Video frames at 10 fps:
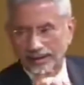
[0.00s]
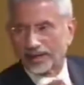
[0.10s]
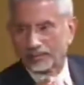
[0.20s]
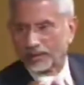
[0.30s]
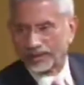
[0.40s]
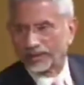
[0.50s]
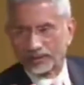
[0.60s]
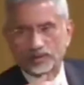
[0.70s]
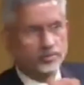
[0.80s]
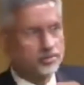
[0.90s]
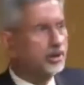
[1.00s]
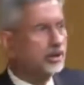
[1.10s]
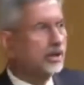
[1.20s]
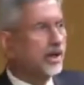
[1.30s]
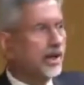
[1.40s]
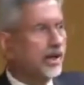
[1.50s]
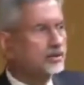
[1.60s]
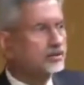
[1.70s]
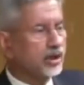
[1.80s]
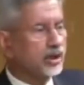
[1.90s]
club or any group
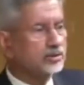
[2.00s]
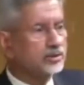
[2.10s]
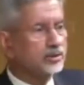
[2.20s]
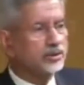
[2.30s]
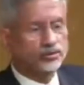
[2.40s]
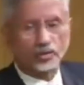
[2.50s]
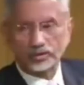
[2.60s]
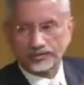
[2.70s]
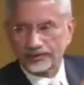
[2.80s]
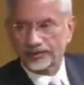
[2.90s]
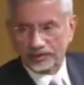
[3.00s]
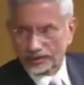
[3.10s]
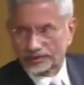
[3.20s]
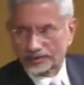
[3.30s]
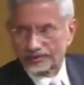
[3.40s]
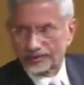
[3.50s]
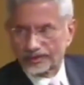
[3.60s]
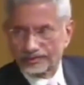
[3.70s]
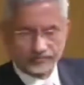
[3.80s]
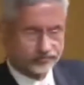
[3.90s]
has either a geographical
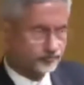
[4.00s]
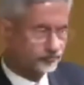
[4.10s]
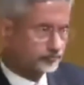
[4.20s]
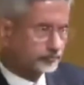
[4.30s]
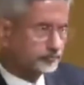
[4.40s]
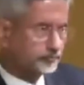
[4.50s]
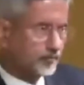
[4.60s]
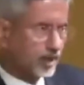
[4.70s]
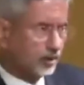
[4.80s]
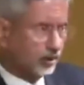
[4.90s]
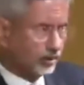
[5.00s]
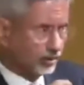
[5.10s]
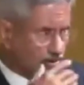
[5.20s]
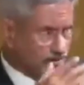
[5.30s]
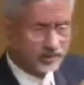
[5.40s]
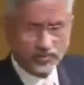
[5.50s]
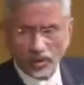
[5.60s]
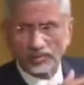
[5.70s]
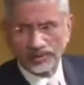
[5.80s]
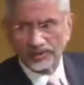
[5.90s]
contiguity or some
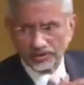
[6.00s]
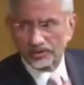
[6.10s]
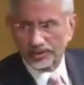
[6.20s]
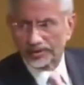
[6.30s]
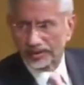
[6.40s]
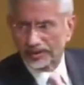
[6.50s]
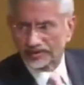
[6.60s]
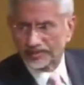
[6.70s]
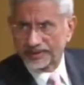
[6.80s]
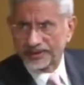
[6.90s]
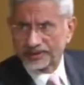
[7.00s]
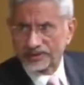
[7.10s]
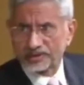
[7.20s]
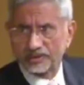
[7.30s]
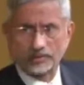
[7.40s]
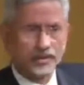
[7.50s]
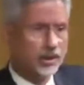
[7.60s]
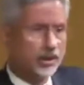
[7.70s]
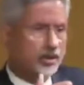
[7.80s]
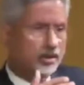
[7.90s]
common historical experience, or
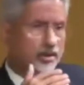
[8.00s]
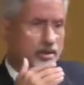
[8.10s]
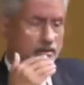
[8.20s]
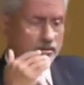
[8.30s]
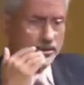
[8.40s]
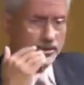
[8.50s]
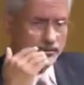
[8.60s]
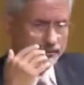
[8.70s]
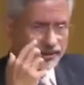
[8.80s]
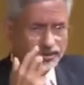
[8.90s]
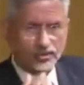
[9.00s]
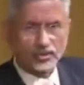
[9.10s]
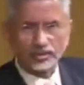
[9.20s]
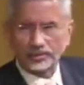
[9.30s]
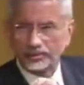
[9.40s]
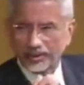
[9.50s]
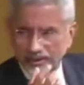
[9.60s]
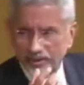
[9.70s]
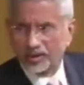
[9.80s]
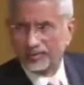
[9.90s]
a very strong
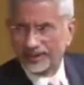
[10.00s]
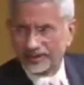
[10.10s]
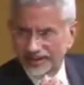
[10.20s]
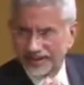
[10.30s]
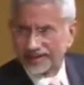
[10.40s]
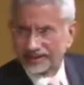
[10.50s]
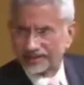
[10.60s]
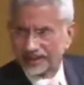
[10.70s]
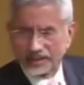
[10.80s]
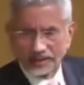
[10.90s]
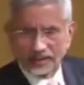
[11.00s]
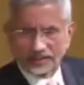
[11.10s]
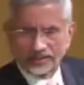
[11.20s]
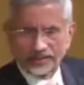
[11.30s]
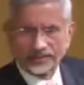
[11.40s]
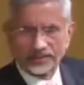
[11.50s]
economic connect. There